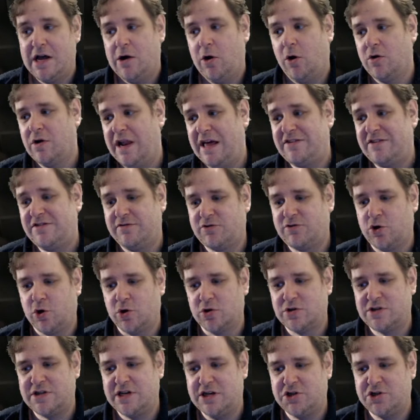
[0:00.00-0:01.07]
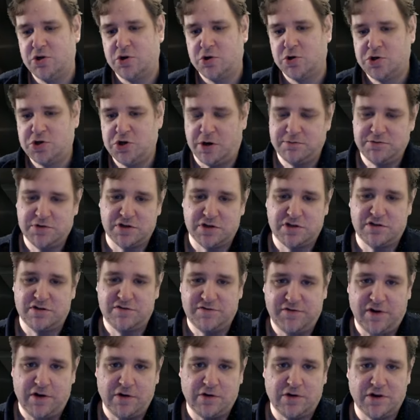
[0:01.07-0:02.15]
Unless, of course, it is your job just to
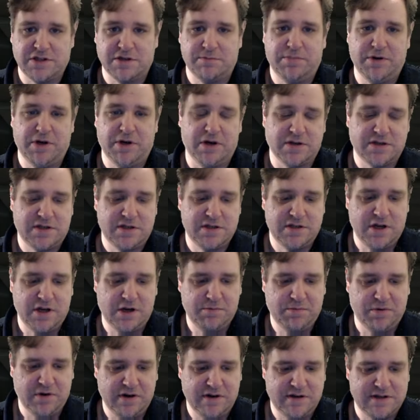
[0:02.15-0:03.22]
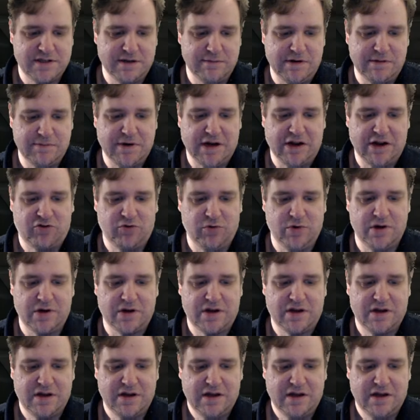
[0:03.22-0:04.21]
focus a boss. There's no point in simming Patchwerk.